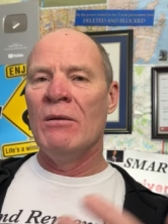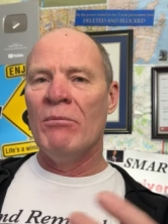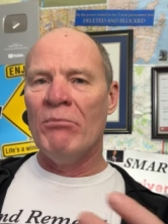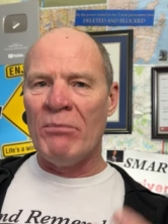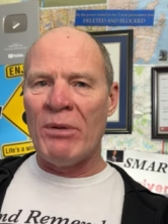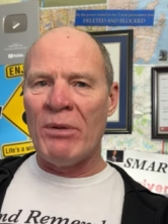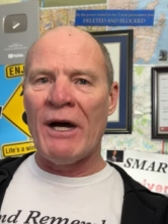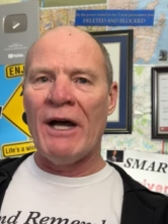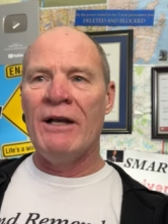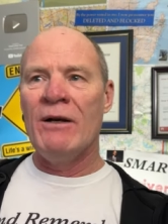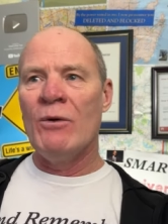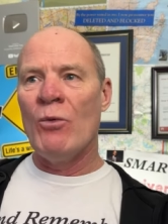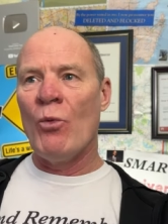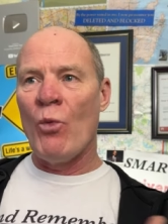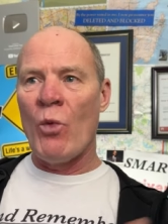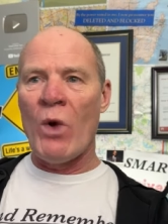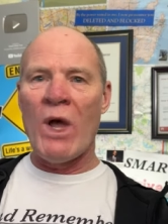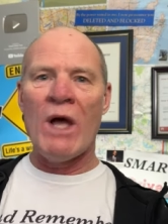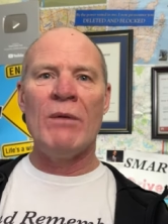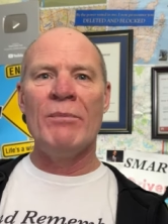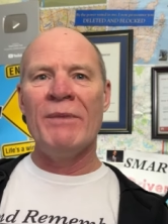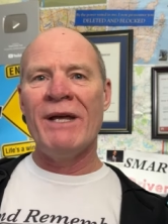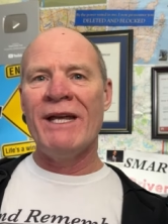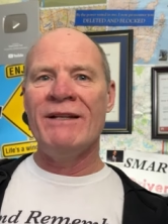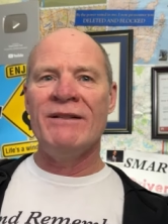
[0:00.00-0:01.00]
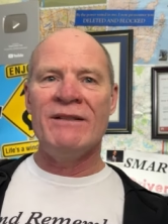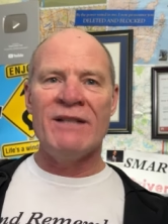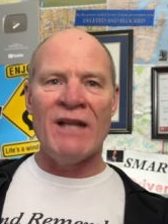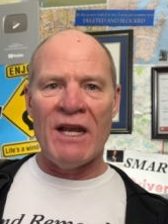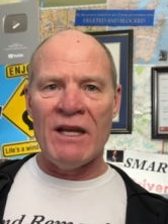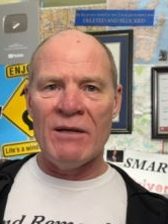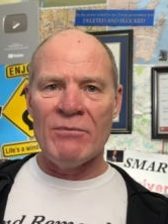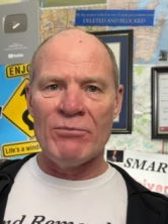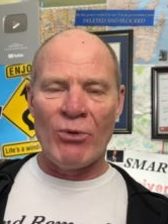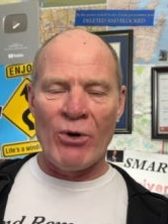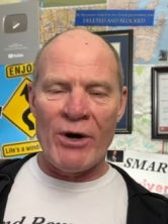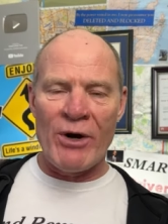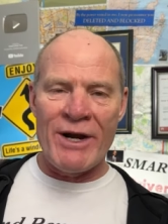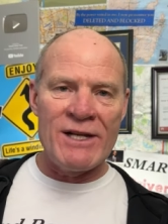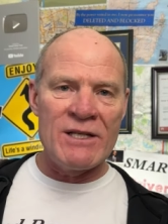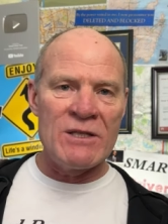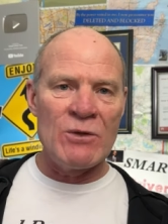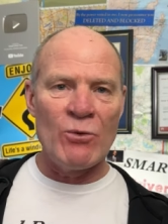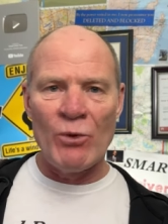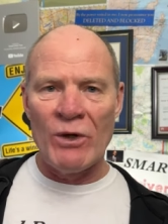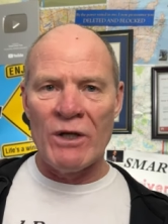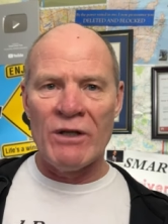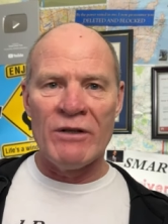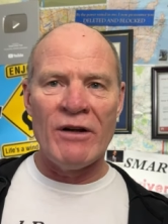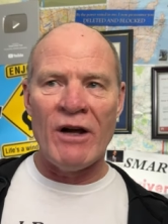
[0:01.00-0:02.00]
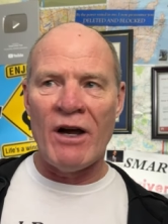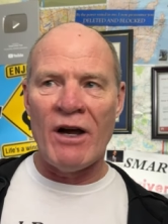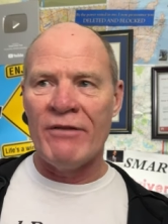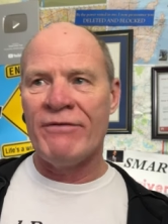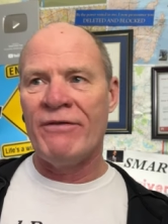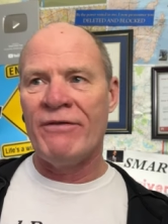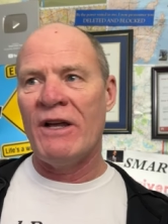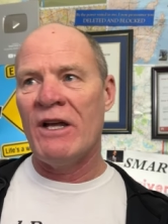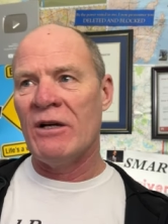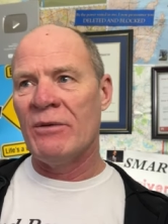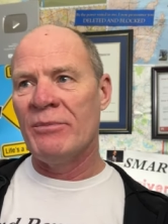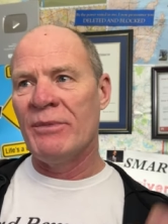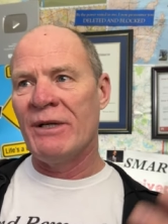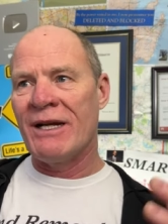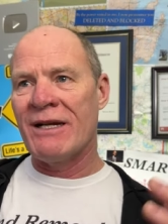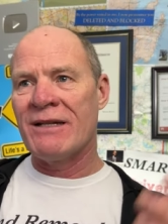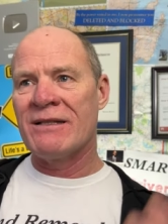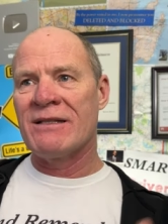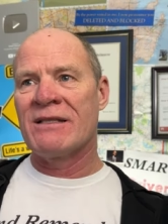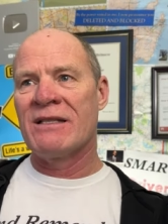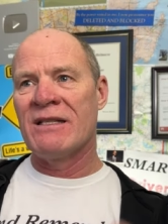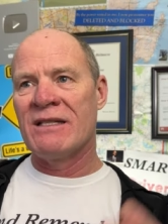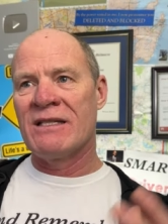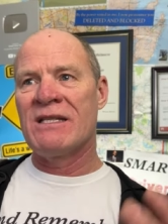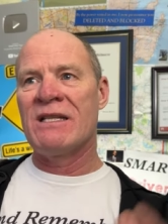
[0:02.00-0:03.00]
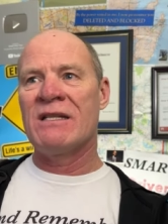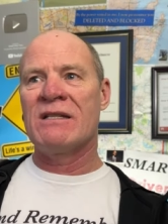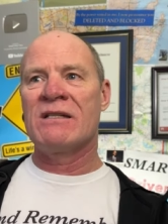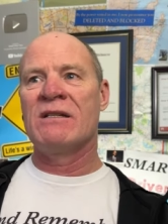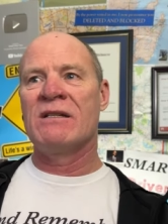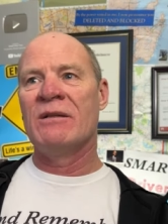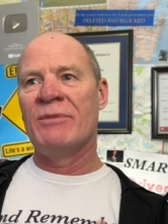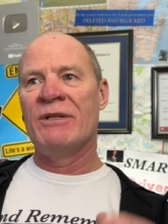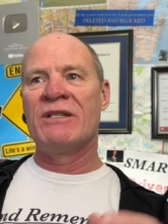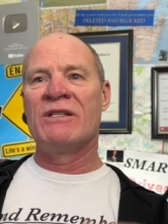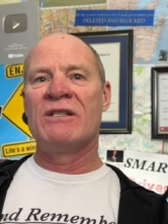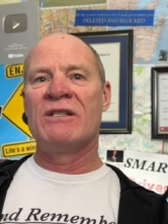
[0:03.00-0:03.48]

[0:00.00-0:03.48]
But well maintained brakes will not fail because the system is